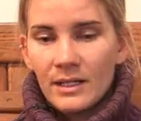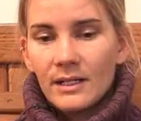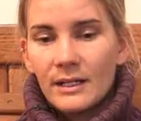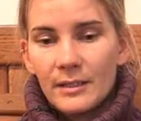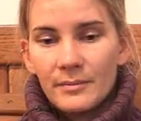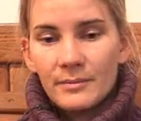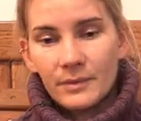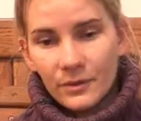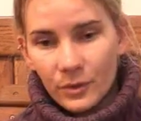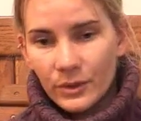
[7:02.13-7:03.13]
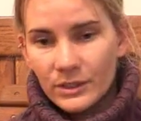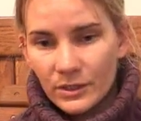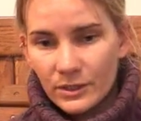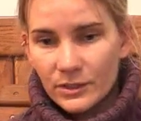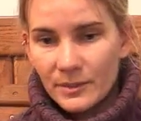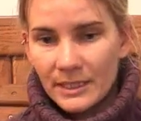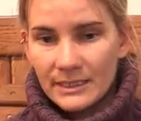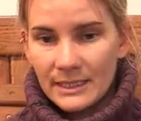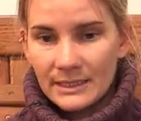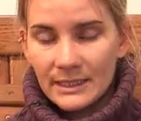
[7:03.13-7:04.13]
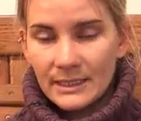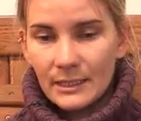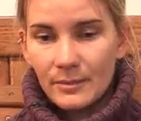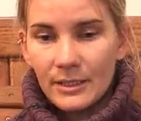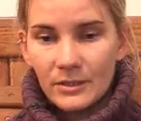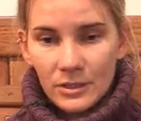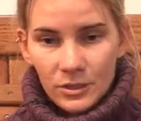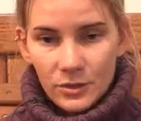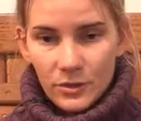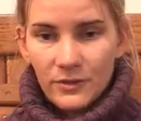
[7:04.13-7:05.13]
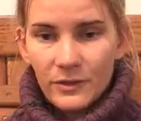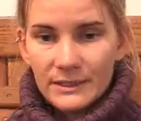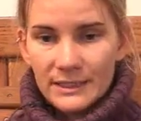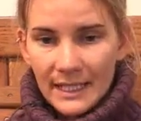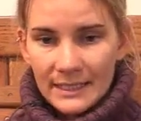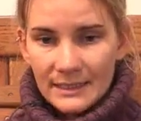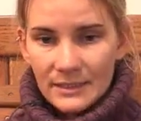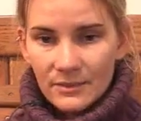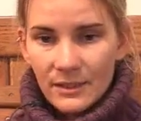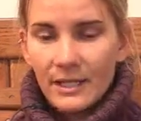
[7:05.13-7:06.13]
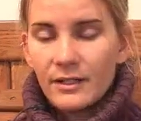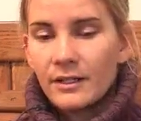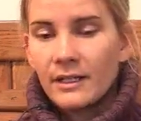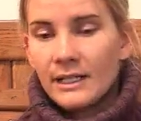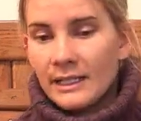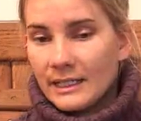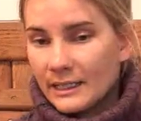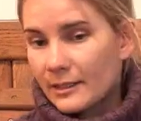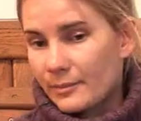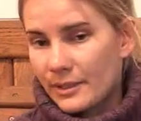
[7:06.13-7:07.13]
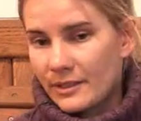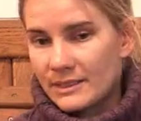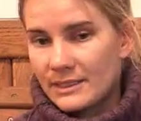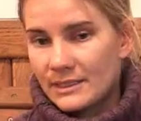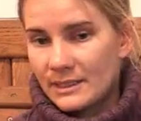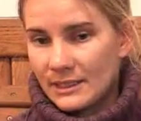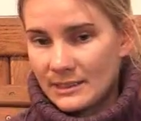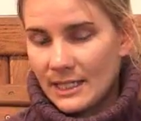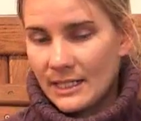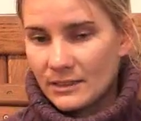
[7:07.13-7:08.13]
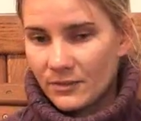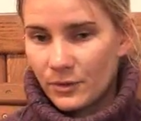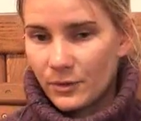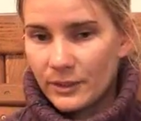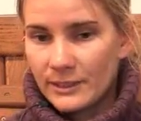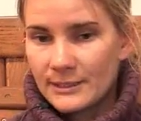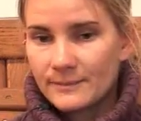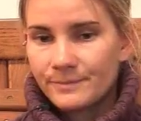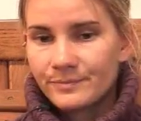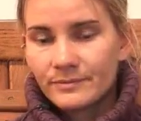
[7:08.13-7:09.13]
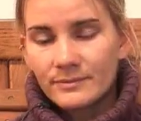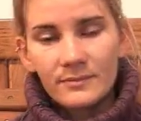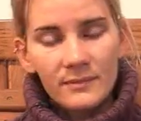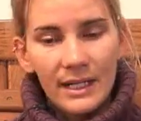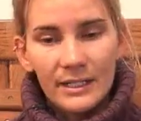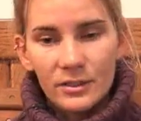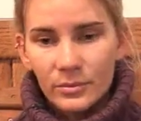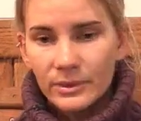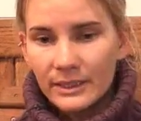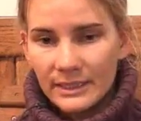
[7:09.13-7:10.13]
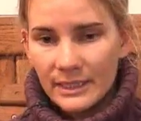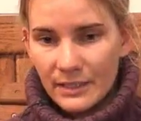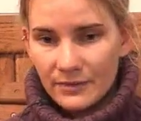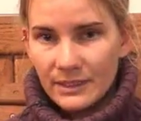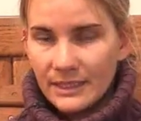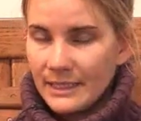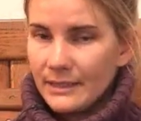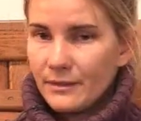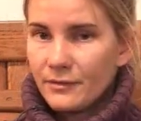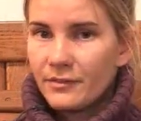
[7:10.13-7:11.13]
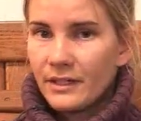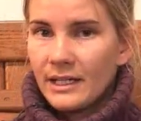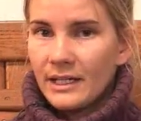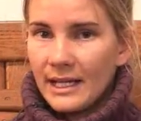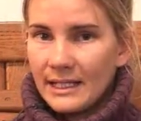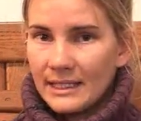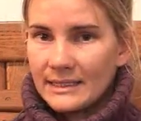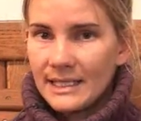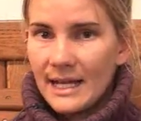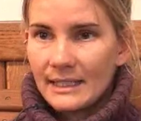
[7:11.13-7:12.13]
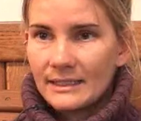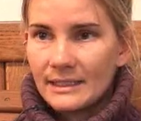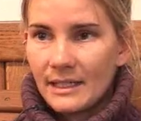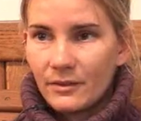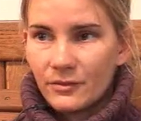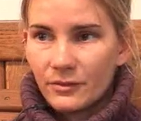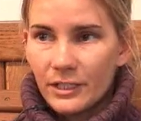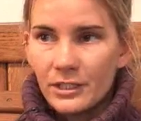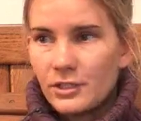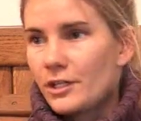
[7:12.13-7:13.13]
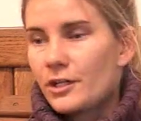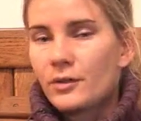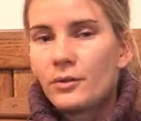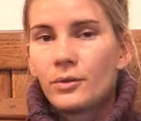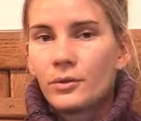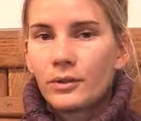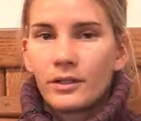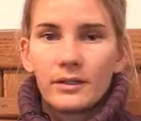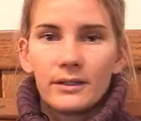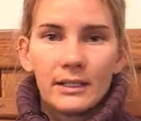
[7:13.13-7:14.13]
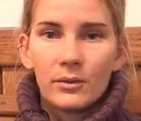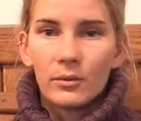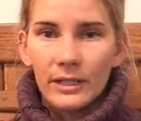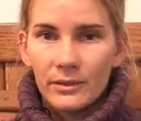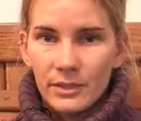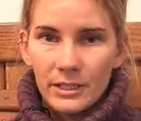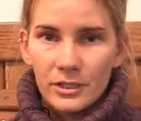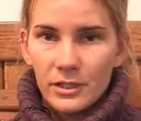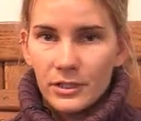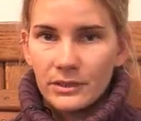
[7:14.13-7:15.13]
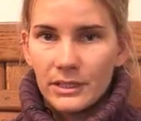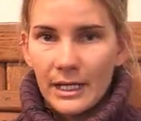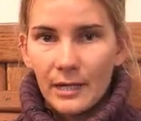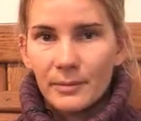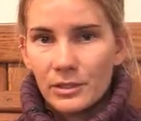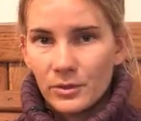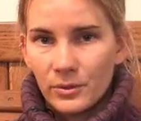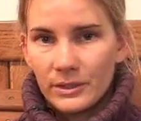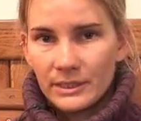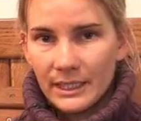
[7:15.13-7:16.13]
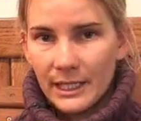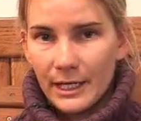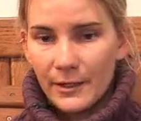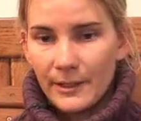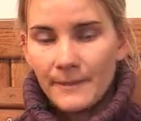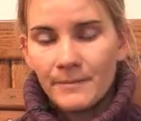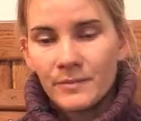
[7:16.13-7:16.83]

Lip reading: Of course, it also makes sense to think about just your overall size as a rider in comparison to the size of the horse. And it's really tough to give an exact kind of ratio or like weight ratio to how much a horse can carry,